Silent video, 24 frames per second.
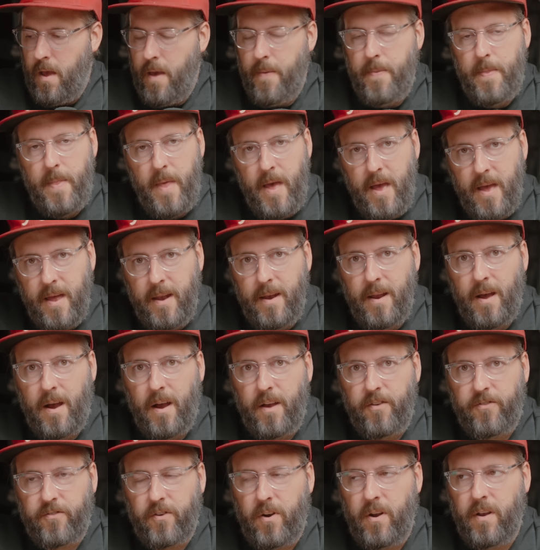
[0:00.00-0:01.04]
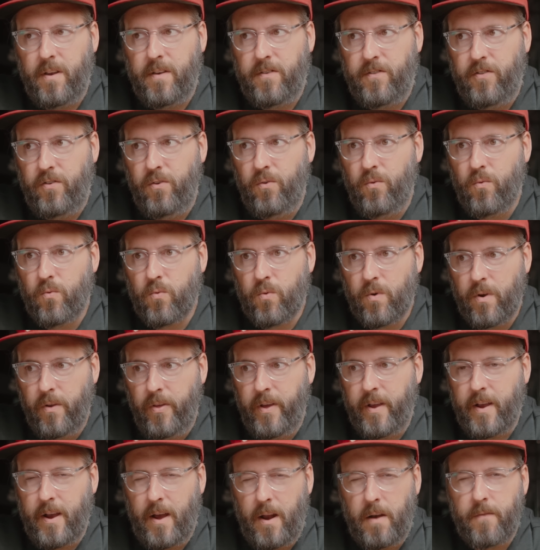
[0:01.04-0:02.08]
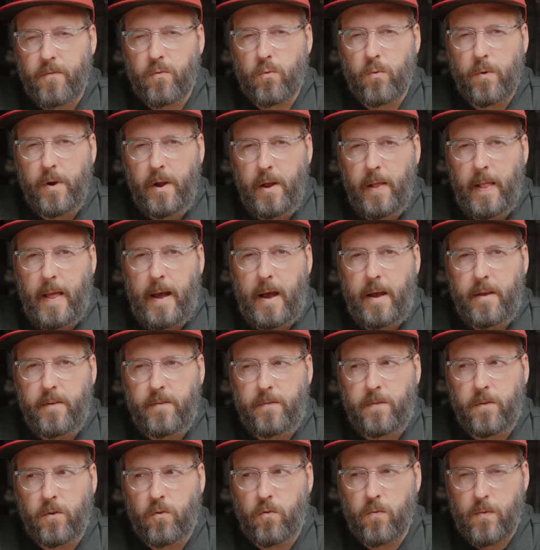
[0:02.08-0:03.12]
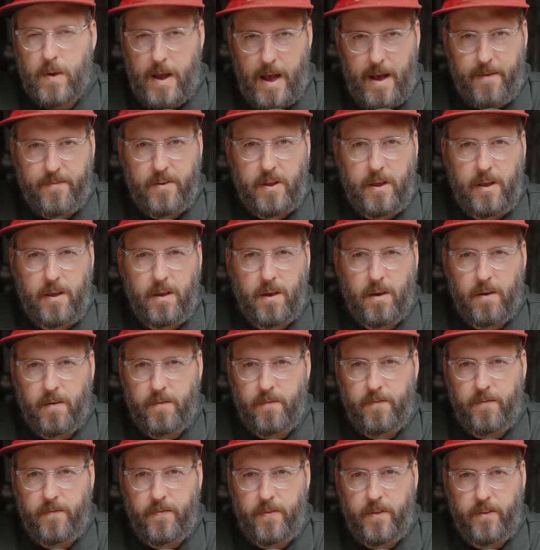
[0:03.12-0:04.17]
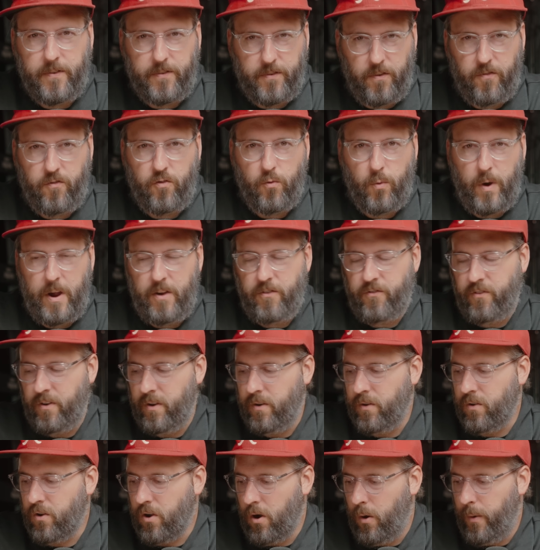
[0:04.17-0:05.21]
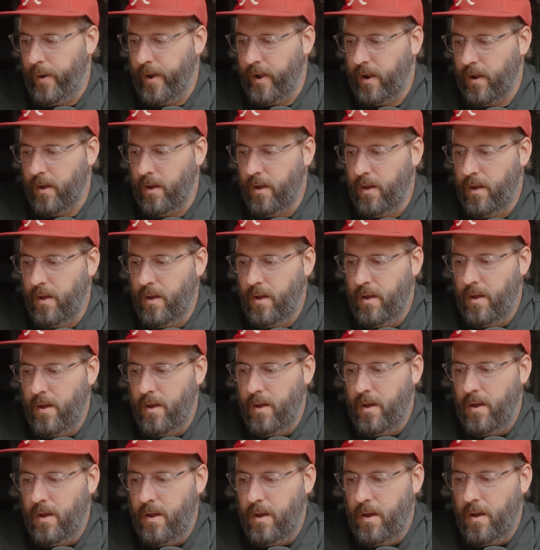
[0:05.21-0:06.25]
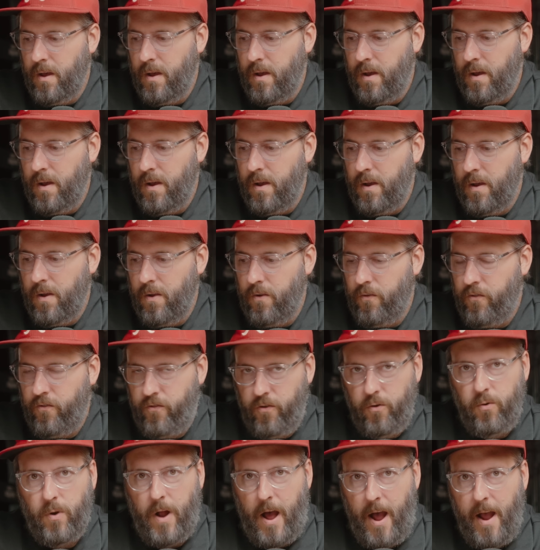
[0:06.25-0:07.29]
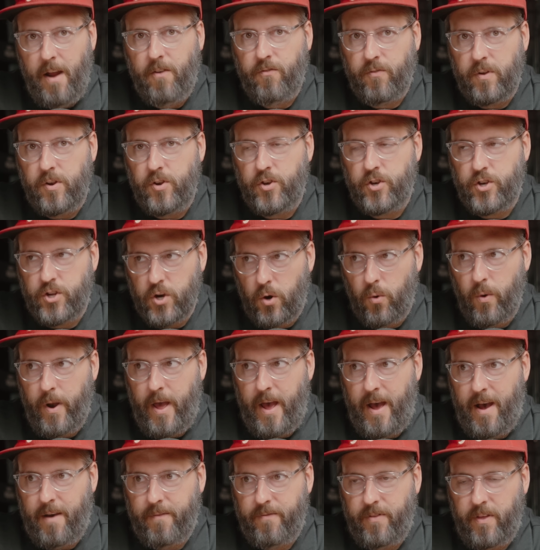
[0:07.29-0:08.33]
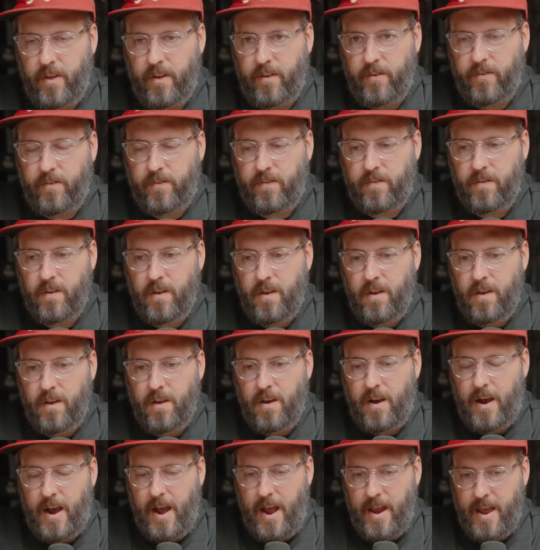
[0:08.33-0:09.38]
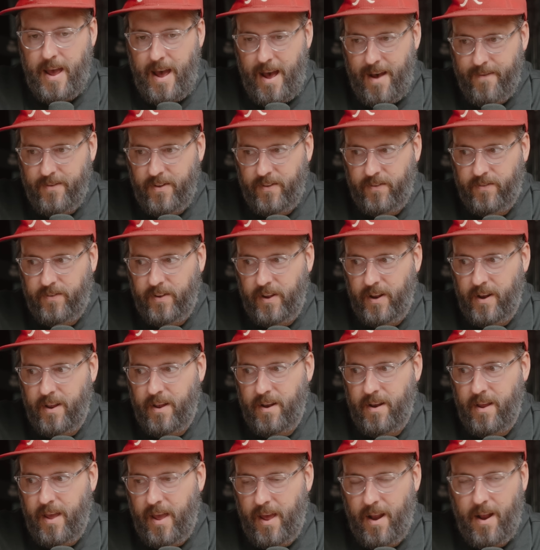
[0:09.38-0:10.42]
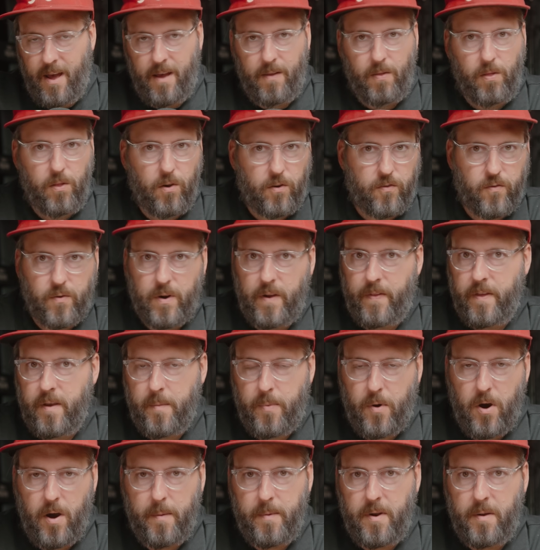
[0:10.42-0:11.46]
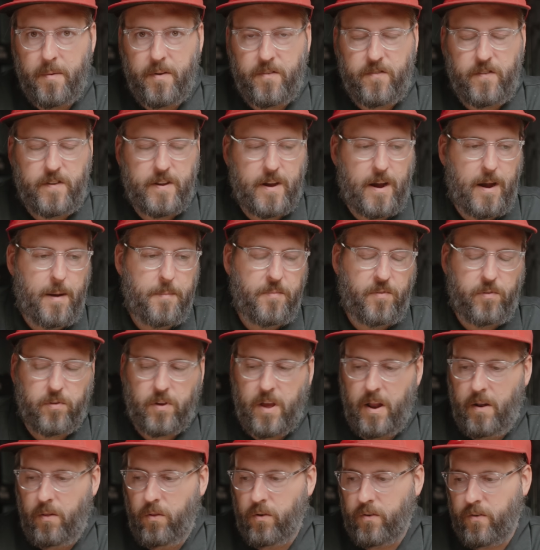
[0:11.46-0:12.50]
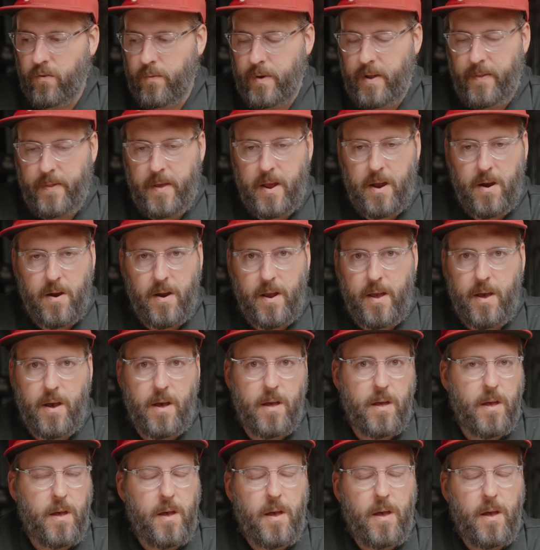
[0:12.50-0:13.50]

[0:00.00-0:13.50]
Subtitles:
And then I started to really kind of realize the gravity of the situation going, shoot, I actually don't have this. I haven't seen it. And I looked around the apartment a bunch of times, kind of looked around the area,